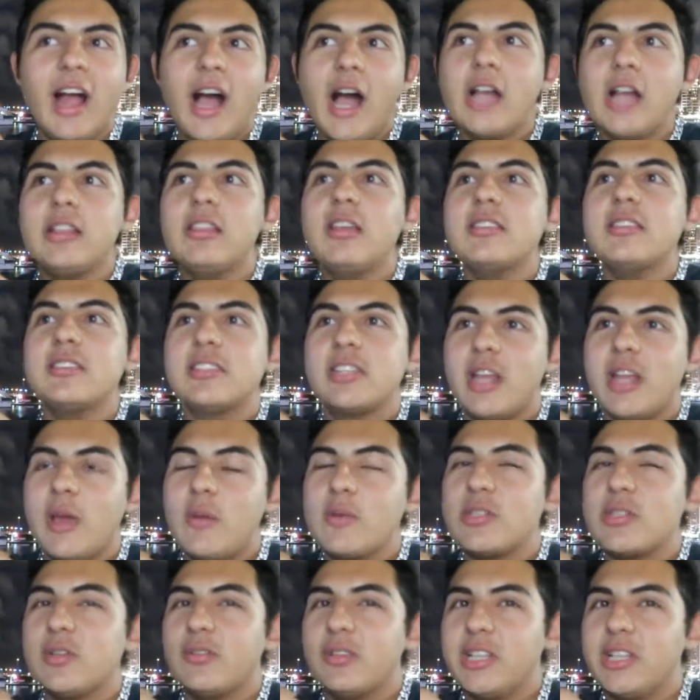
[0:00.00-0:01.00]
I thought today
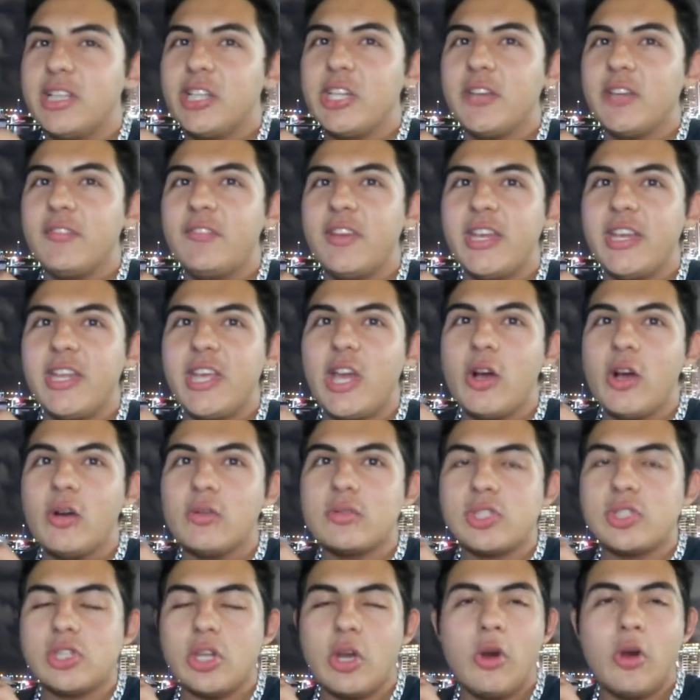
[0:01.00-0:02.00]
was a really good video,
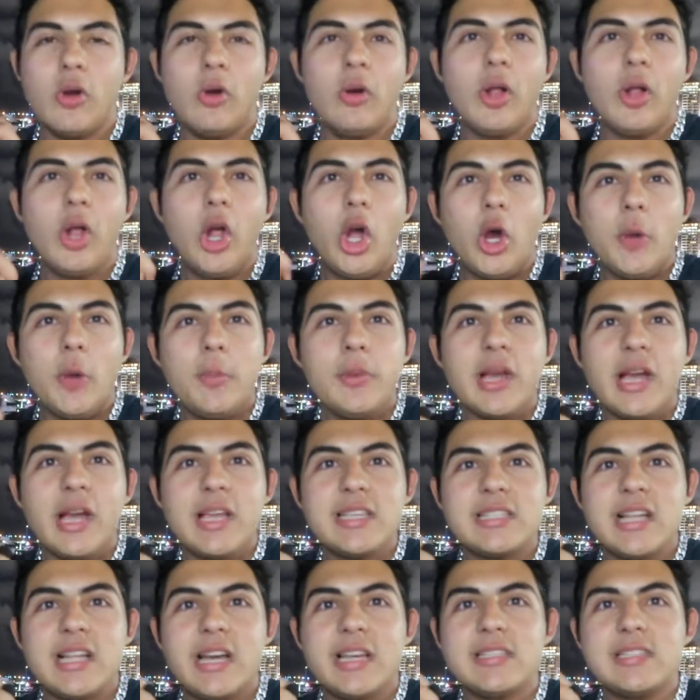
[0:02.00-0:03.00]
so hope you
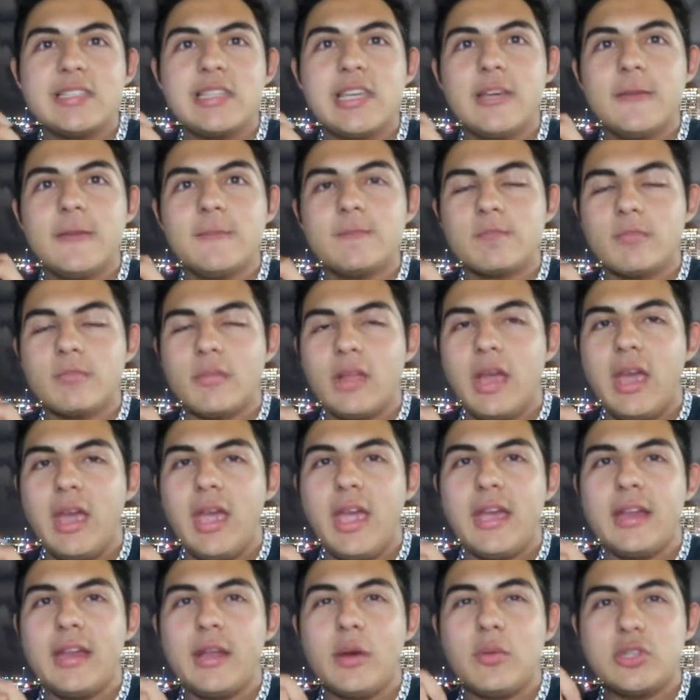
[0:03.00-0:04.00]
guys liked it,
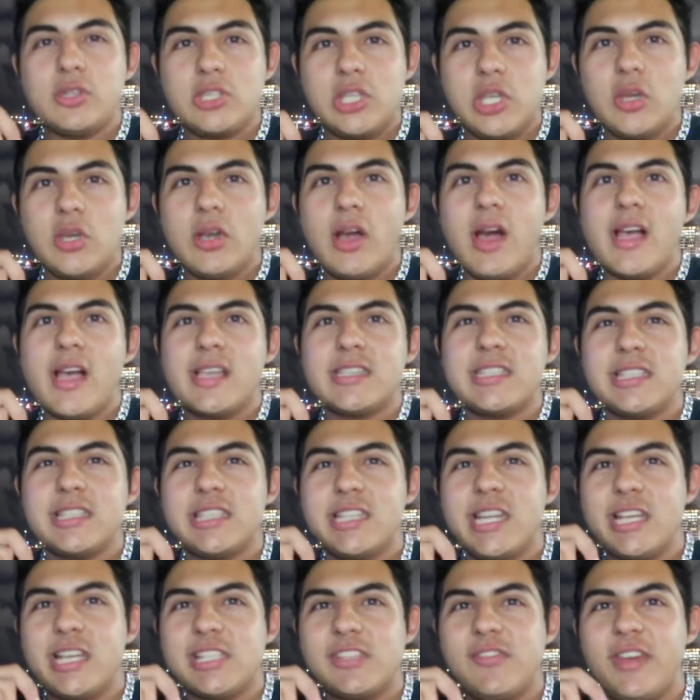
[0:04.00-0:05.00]
and I will see you guys in the
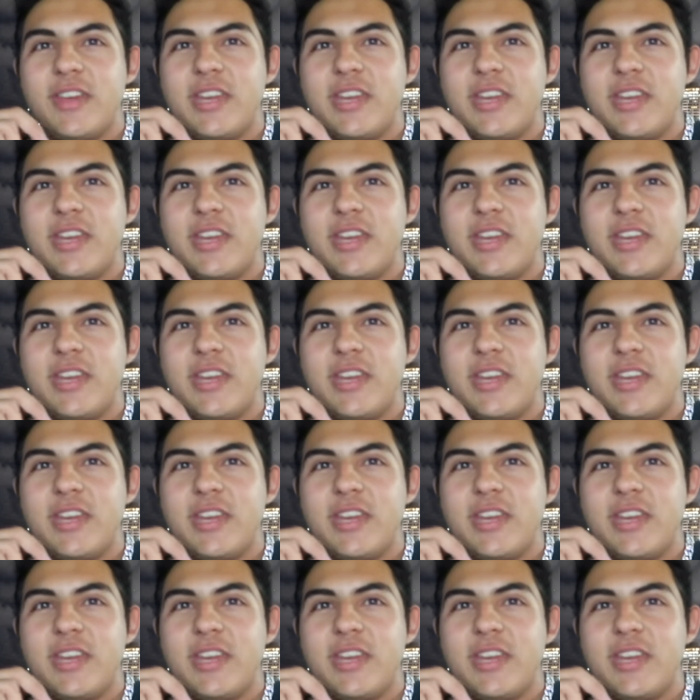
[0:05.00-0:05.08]
next